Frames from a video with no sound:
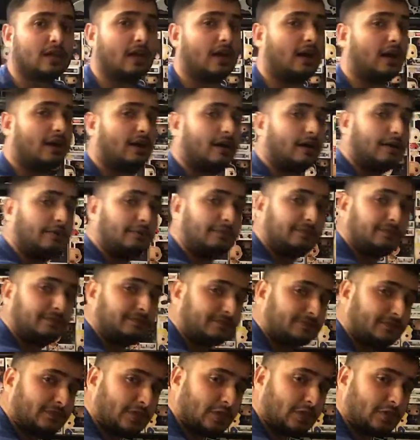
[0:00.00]

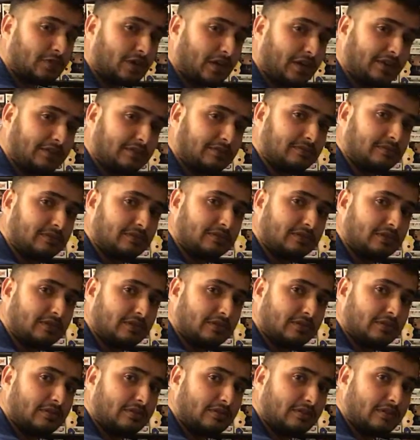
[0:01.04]
Right,
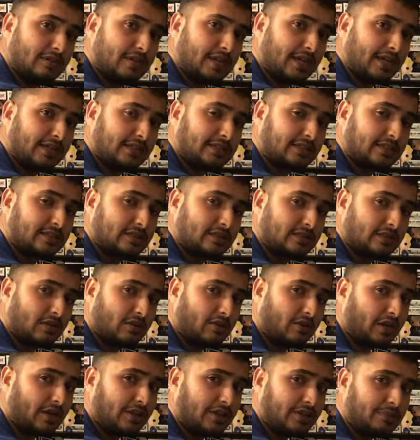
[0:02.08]
next. All
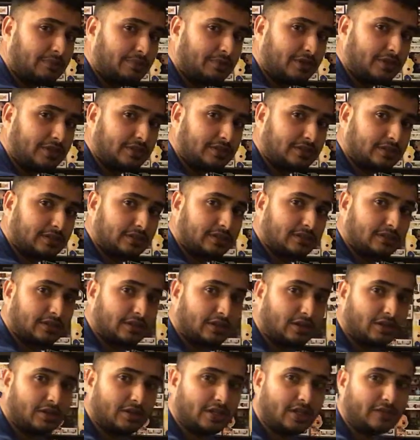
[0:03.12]
right, the print.
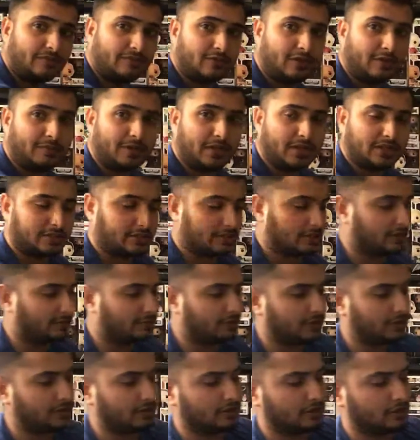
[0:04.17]
Oh yeah, I've got my hands on the
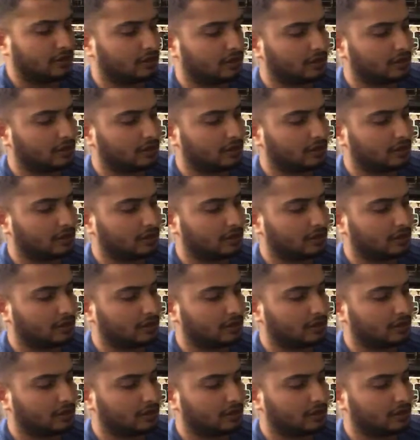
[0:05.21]
print.